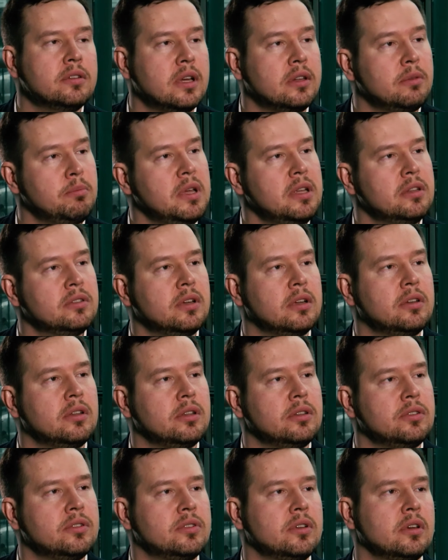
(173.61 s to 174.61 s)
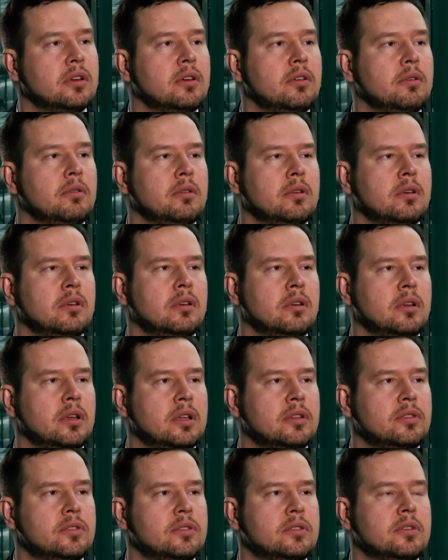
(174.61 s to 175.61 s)
That means that it's
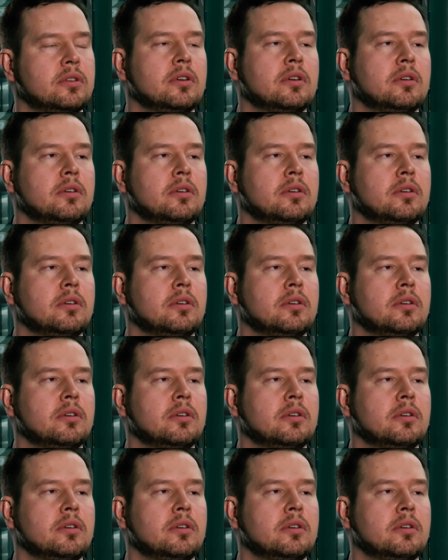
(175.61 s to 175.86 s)
is